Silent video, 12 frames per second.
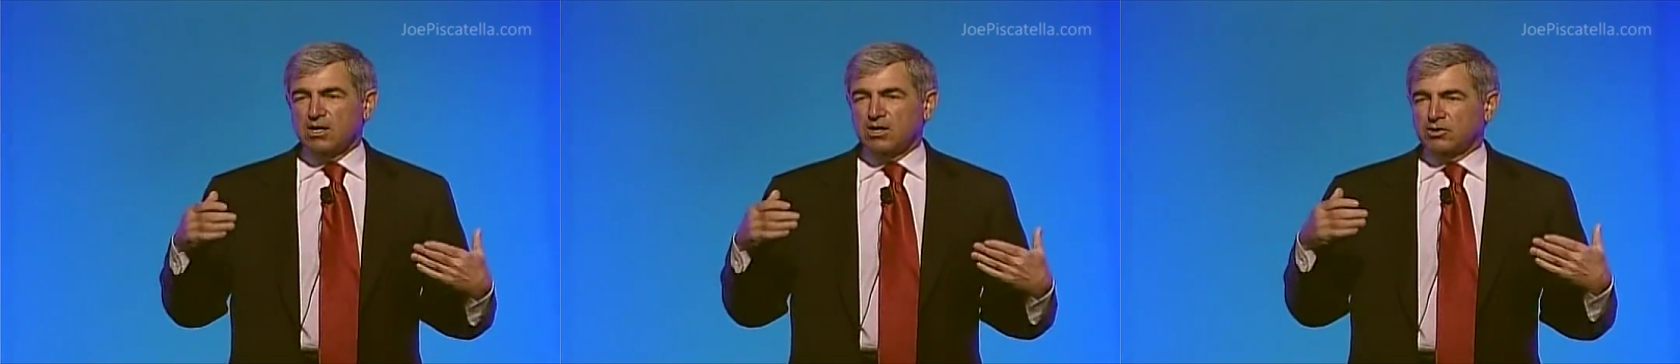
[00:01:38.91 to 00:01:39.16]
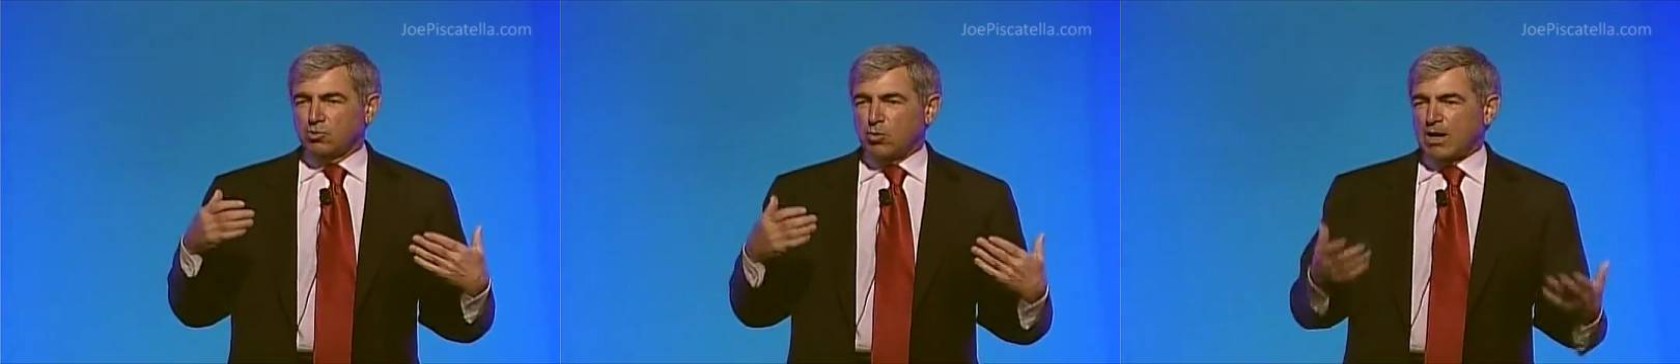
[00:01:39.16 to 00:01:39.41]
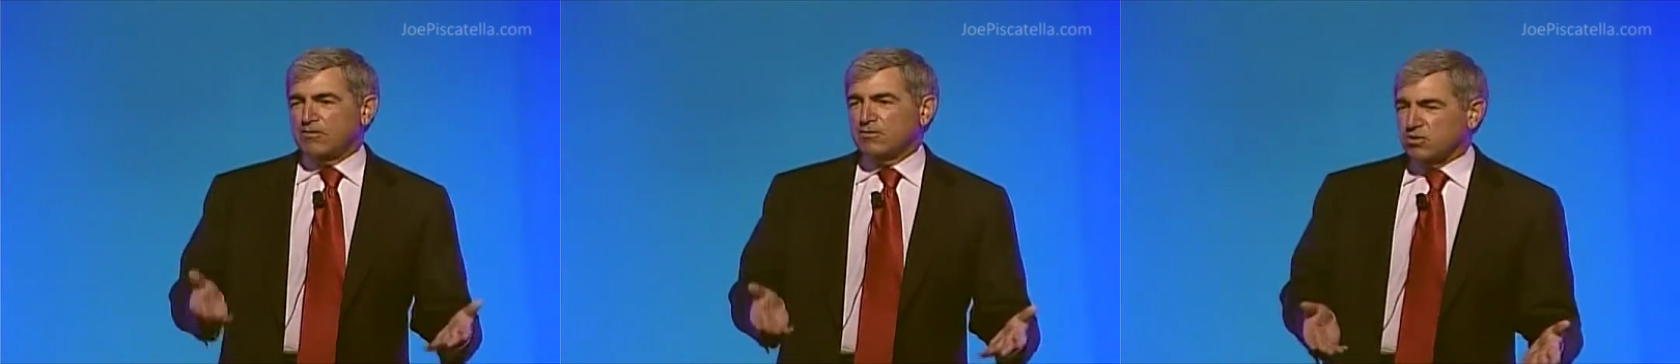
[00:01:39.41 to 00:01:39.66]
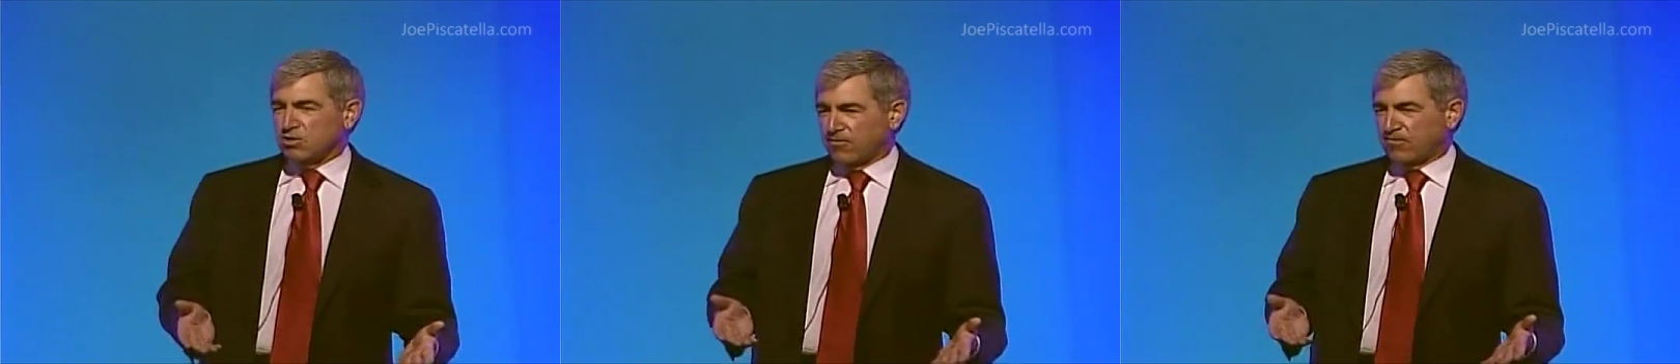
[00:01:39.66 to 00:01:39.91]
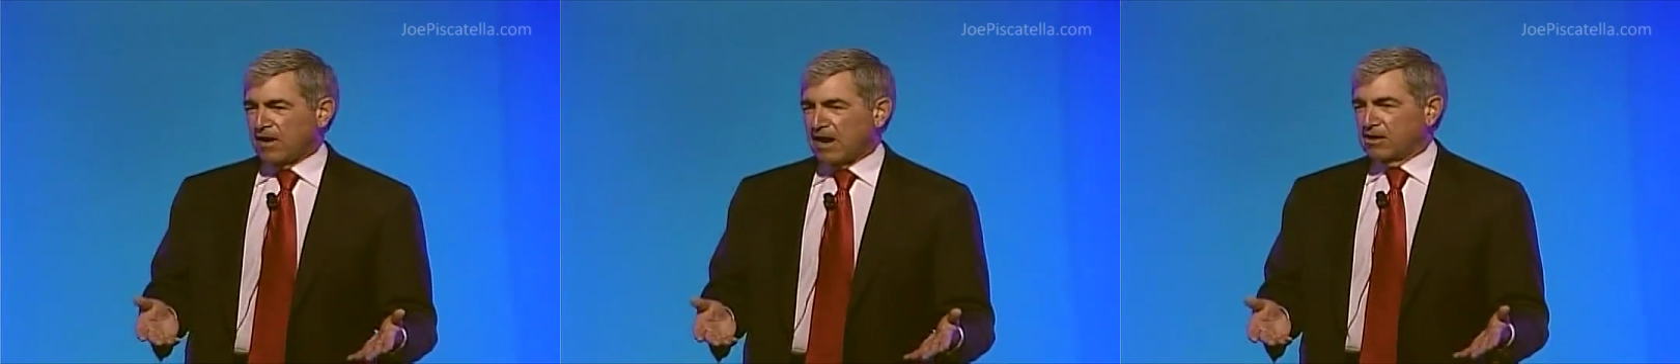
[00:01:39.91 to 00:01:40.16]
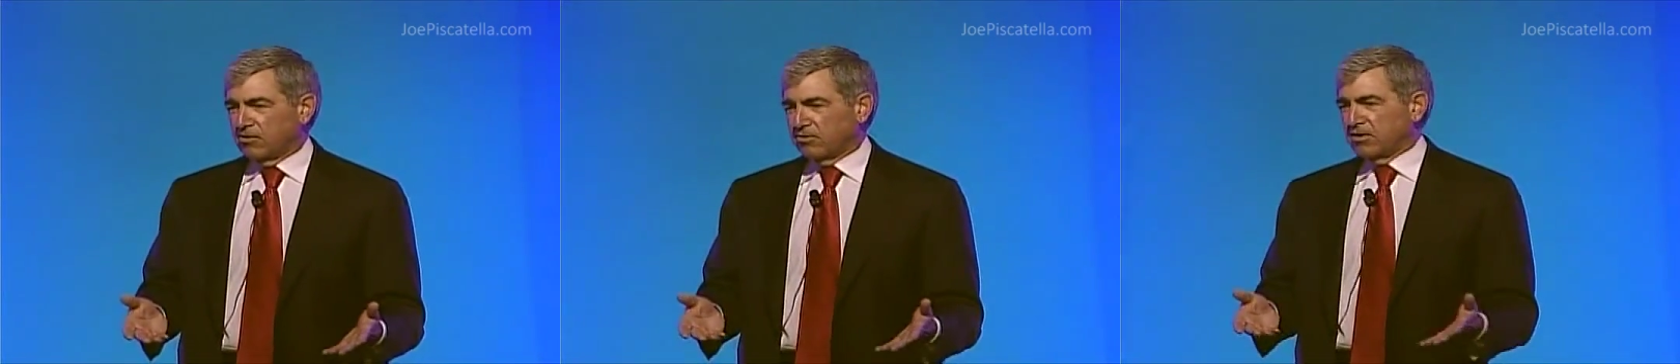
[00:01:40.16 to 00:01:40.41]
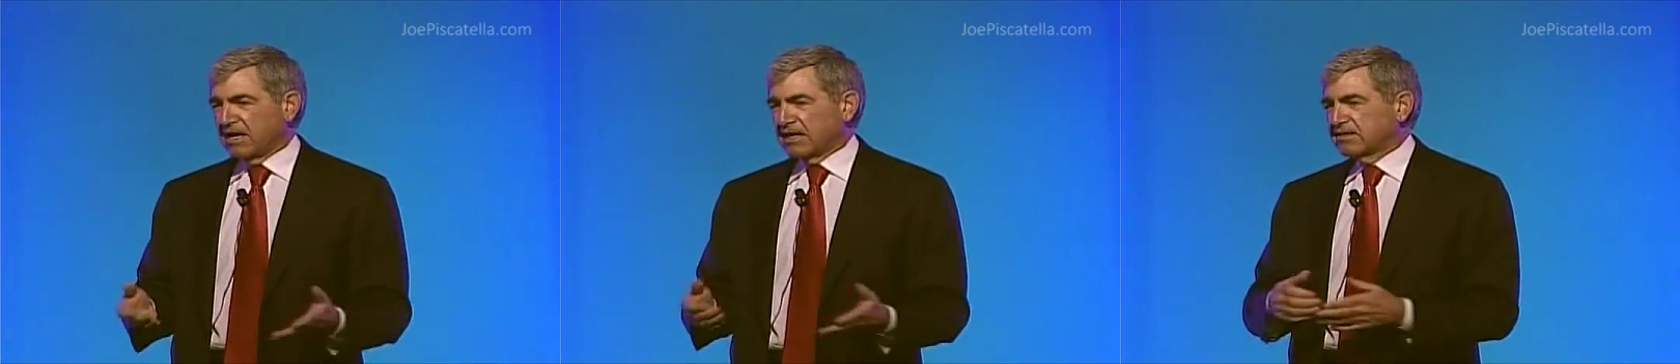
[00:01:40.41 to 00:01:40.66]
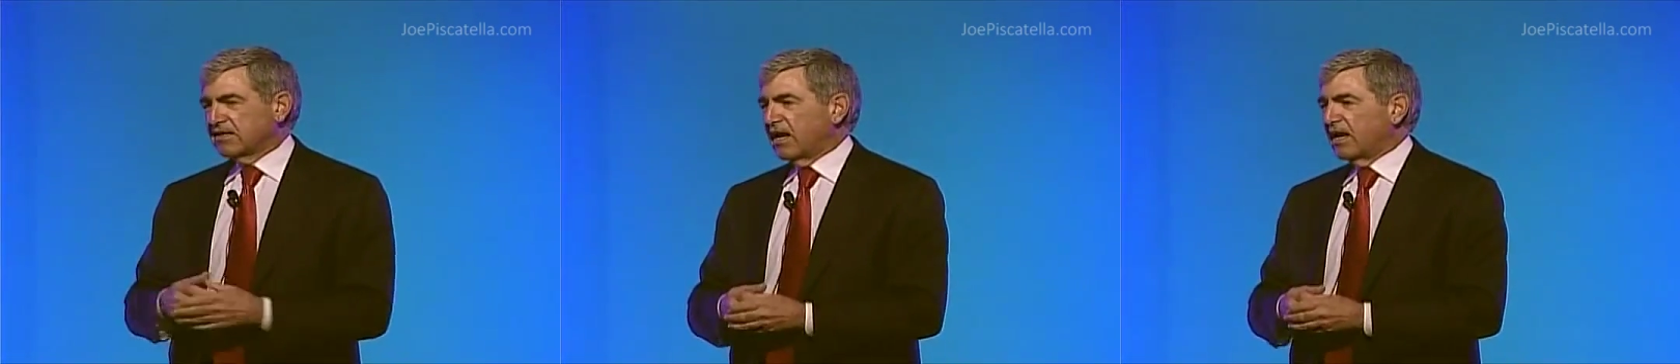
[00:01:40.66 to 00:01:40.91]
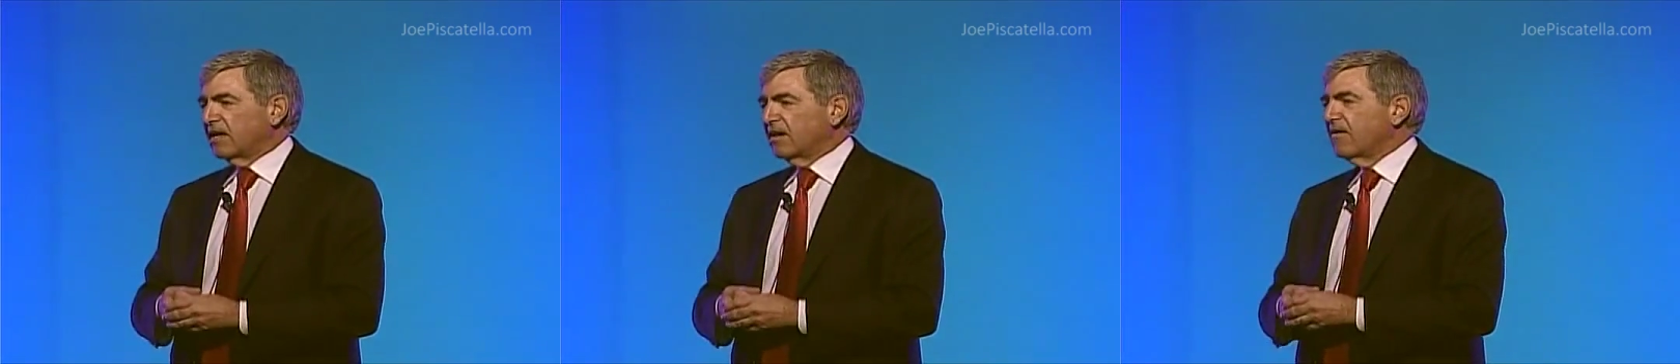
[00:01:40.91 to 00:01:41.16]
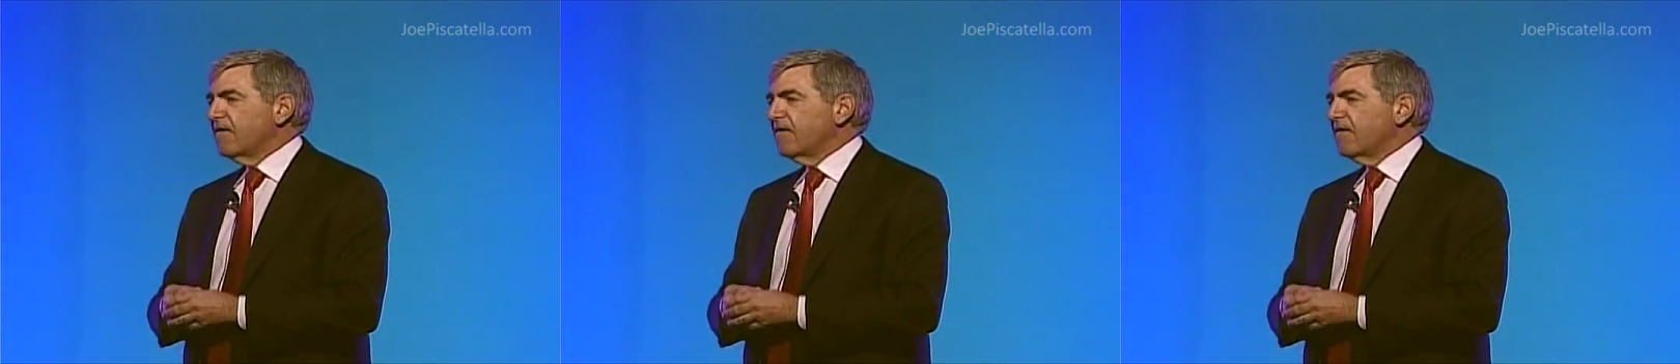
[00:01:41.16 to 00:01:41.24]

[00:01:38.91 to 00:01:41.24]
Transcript: The wife was going to follow the next day.